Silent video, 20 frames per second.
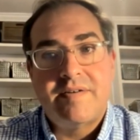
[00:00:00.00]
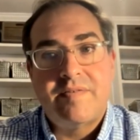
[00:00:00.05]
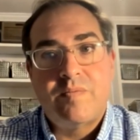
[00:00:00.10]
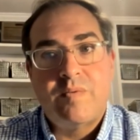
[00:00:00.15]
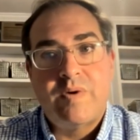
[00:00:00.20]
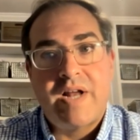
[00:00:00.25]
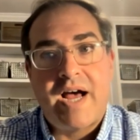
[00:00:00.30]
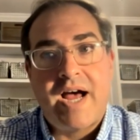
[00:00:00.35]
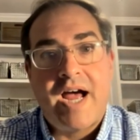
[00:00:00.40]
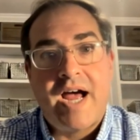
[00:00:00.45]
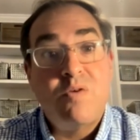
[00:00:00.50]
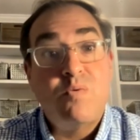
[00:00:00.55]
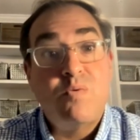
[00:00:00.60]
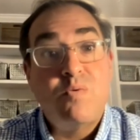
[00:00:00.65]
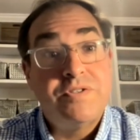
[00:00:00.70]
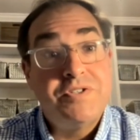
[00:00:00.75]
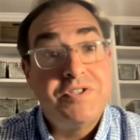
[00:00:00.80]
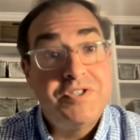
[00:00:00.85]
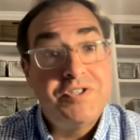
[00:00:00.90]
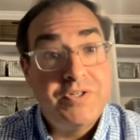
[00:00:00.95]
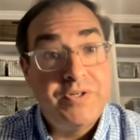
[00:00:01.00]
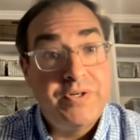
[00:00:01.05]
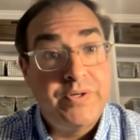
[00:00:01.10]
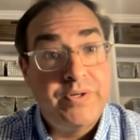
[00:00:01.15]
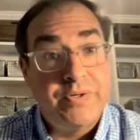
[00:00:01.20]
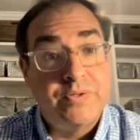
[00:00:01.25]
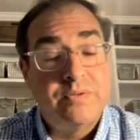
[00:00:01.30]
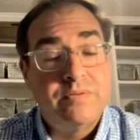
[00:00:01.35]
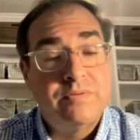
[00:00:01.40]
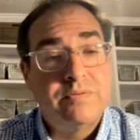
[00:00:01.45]
what I will
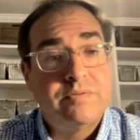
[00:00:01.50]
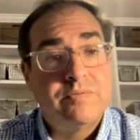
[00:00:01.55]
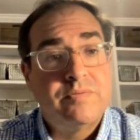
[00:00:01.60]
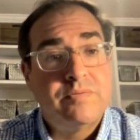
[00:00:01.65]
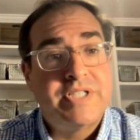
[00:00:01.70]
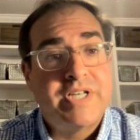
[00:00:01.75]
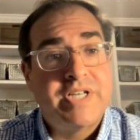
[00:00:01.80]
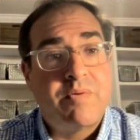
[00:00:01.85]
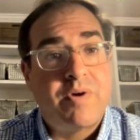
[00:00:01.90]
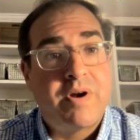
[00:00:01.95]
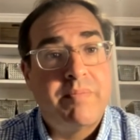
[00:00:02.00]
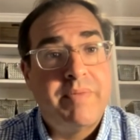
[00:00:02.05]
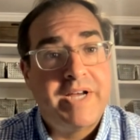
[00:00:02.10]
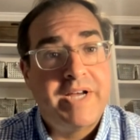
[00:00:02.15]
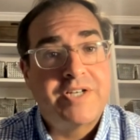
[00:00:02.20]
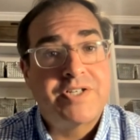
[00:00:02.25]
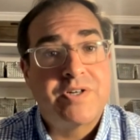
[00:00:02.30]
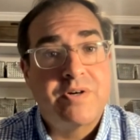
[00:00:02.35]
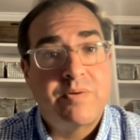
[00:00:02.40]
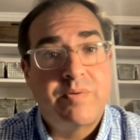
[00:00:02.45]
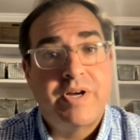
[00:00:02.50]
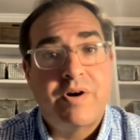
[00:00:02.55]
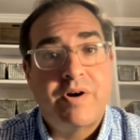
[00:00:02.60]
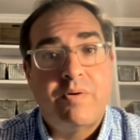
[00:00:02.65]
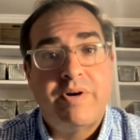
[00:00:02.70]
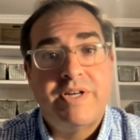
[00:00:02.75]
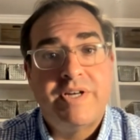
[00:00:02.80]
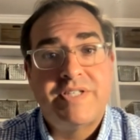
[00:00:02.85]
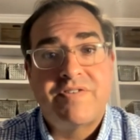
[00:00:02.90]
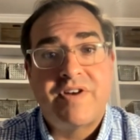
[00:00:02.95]
do, which I want to make sure we
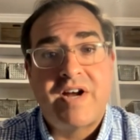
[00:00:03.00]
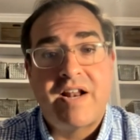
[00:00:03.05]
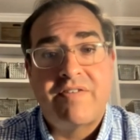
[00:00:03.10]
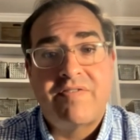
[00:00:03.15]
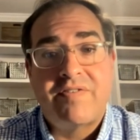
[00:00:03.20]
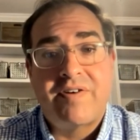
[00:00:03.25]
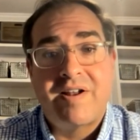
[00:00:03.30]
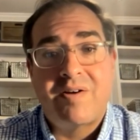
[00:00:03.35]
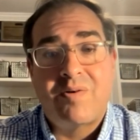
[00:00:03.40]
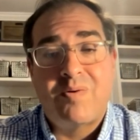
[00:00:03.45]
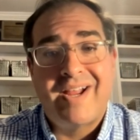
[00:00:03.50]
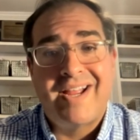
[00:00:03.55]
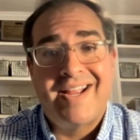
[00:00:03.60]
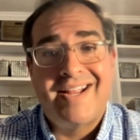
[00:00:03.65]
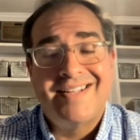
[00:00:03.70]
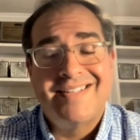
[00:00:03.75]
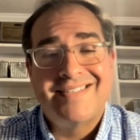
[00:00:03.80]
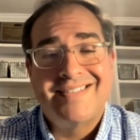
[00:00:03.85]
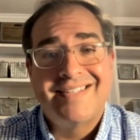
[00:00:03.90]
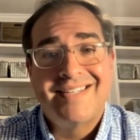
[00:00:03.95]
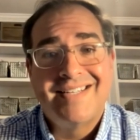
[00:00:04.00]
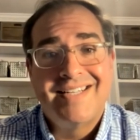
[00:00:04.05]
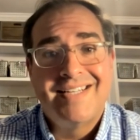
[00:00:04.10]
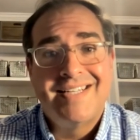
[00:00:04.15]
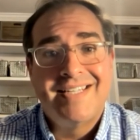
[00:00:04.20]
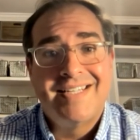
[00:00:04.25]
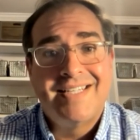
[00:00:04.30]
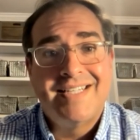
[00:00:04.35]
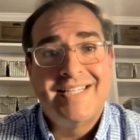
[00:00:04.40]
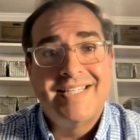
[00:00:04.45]
always try to find a way, is
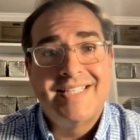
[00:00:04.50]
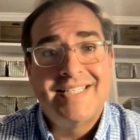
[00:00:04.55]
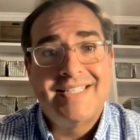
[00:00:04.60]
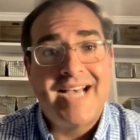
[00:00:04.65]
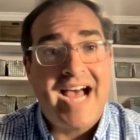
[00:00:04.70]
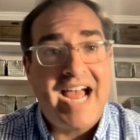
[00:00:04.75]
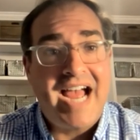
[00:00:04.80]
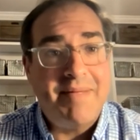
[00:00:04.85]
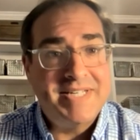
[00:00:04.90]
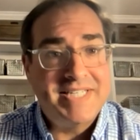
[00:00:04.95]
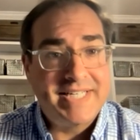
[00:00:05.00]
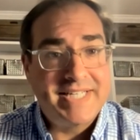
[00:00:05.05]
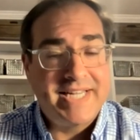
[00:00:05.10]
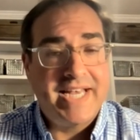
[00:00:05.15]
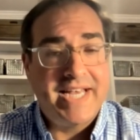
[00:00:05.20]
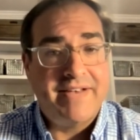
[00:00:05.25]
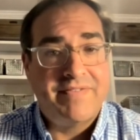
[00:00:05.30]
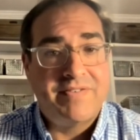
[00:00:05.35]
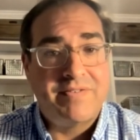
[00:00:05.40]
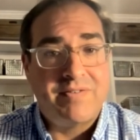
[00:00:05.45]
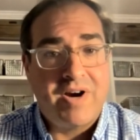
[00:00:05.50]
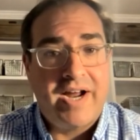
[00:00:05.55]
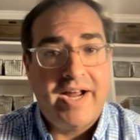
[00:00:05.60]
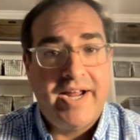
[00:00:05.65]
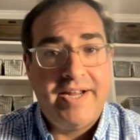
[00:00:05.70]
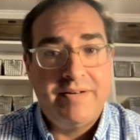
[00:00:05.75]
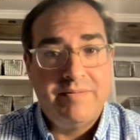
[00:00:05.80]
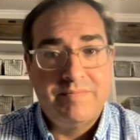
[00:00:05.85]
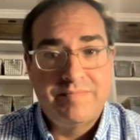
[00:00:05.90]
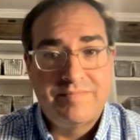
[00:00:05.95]
time is a gift,
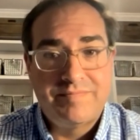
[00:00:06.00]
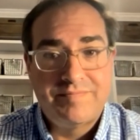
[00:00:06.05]
right?